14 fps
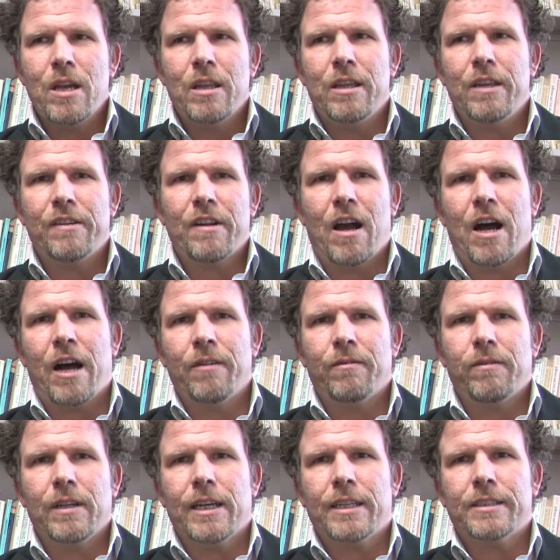these
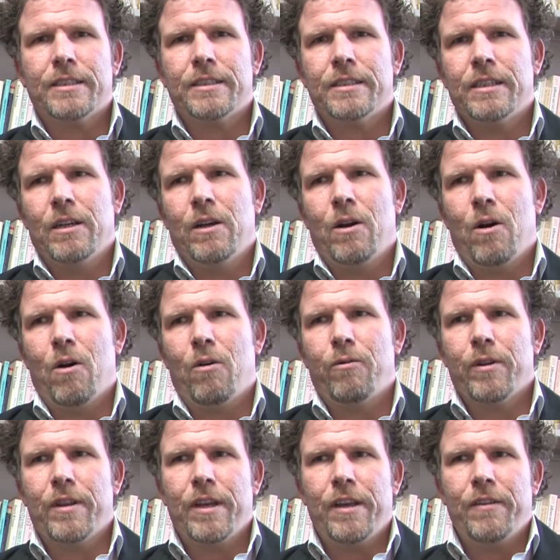conflicts
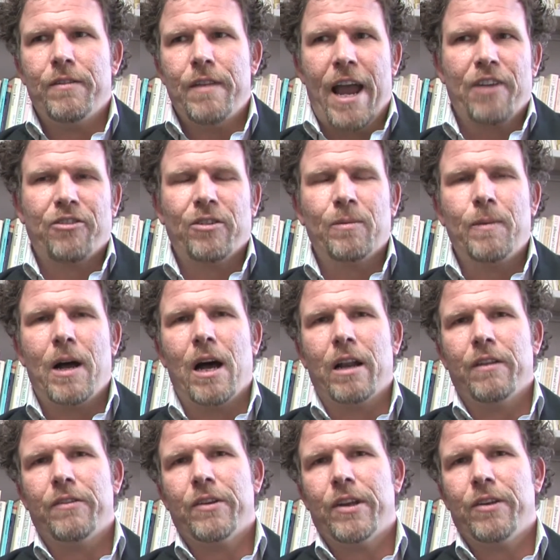over these national
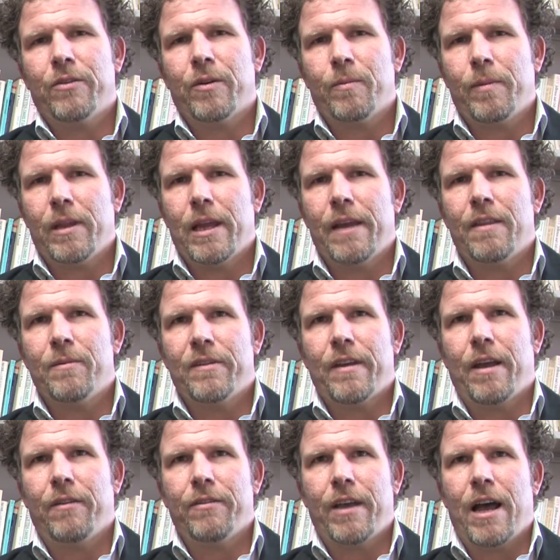policies sort of play
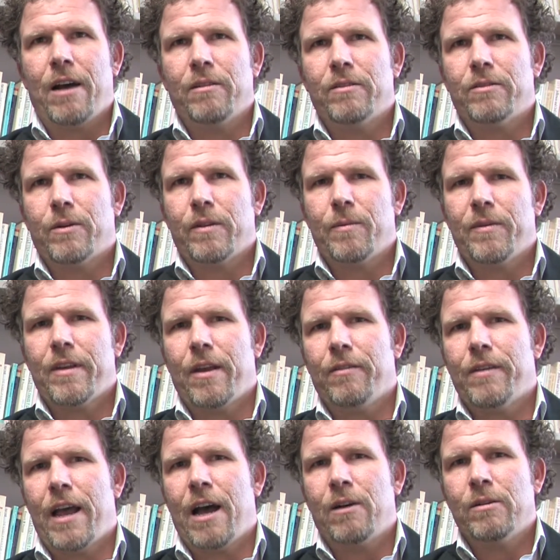themselves out and sort themselves
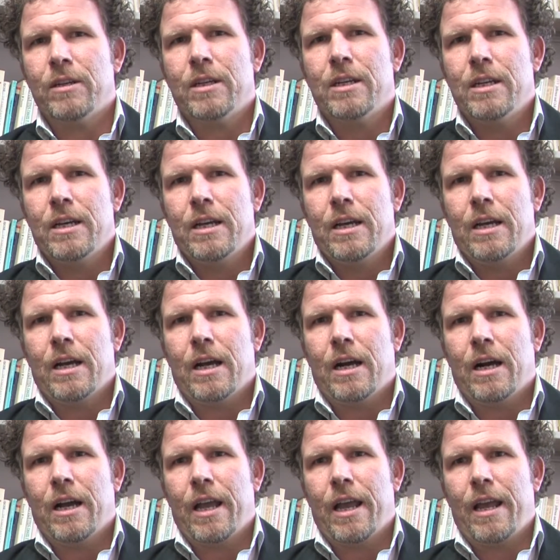out
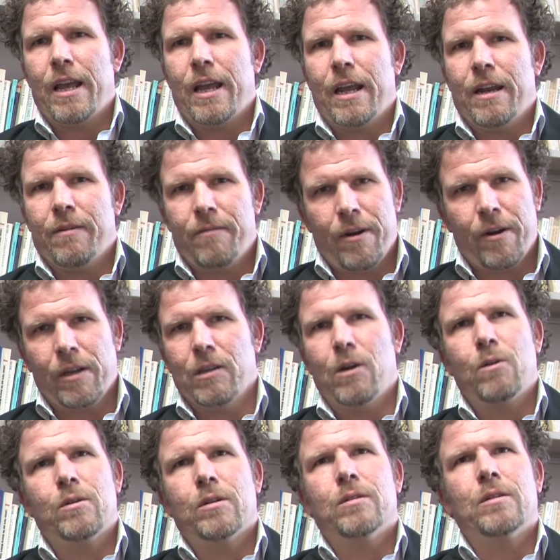in a very
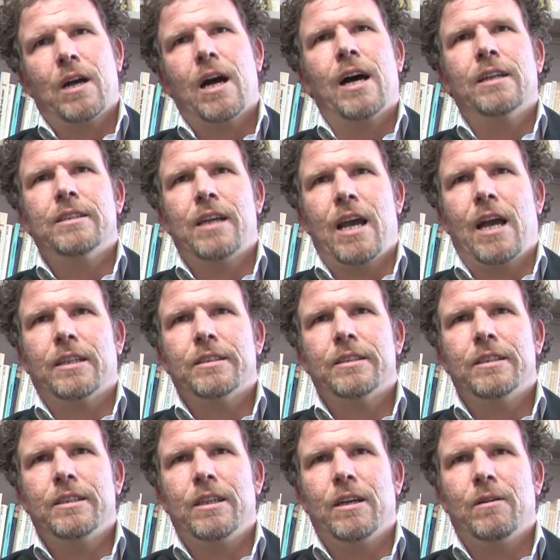local
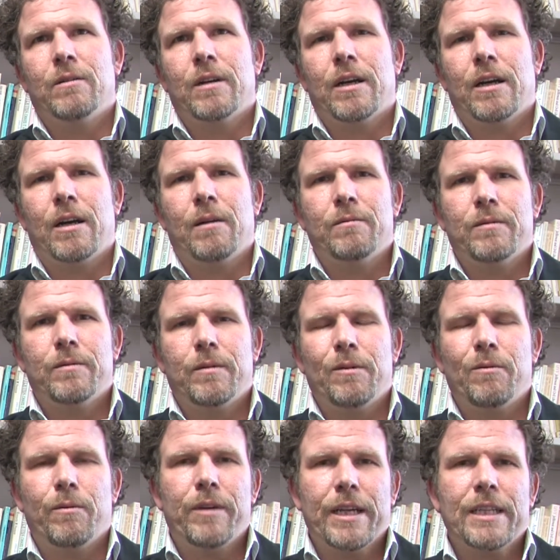context. We
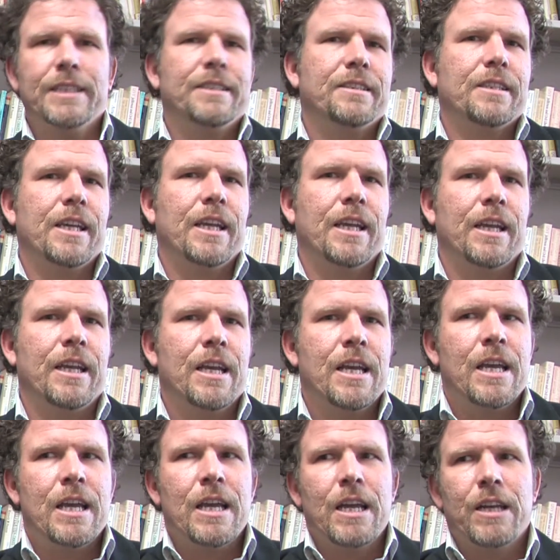really see
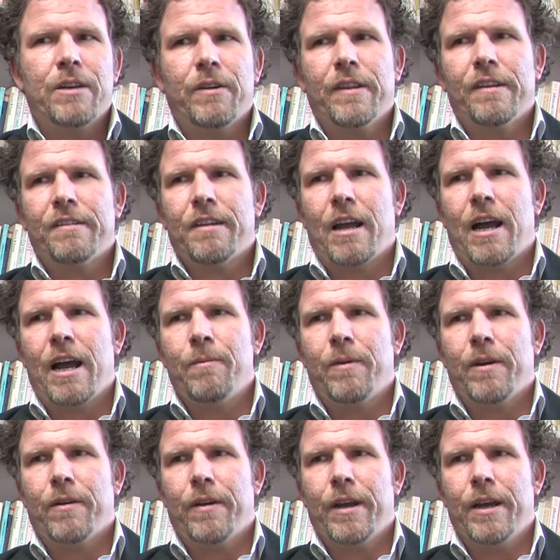during this time
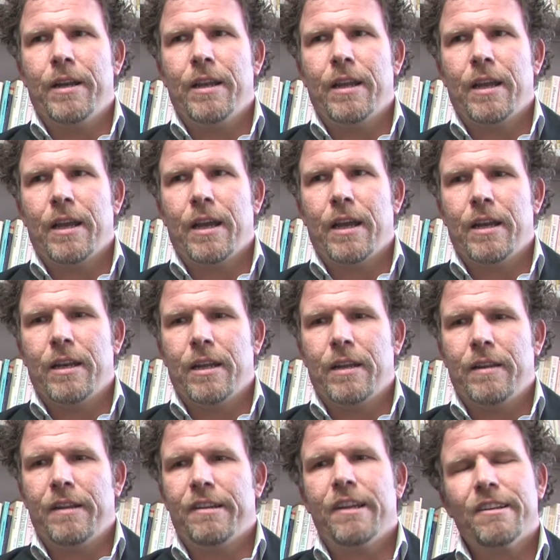period, and in
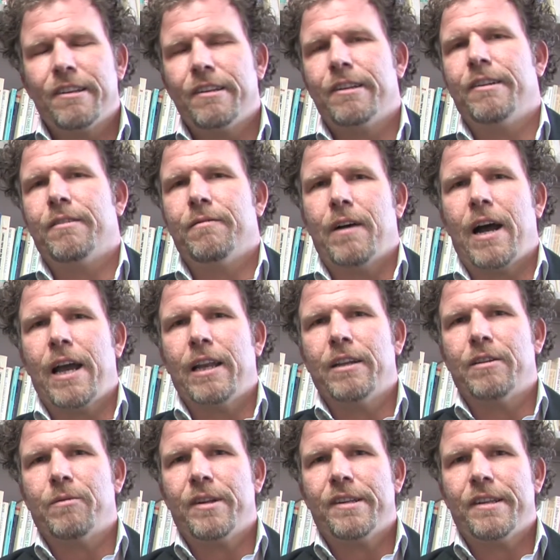these instances of
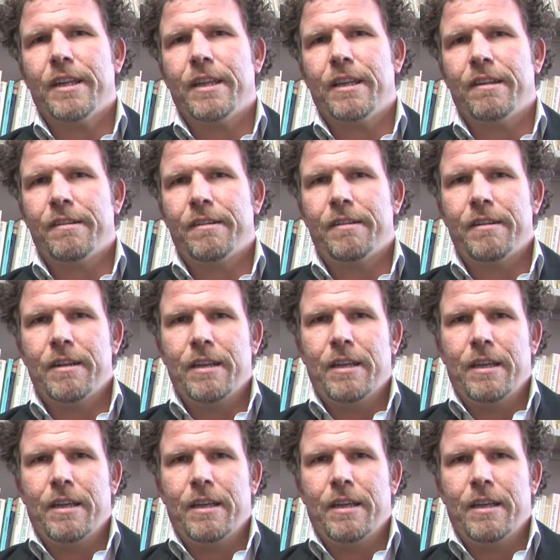violence, we see this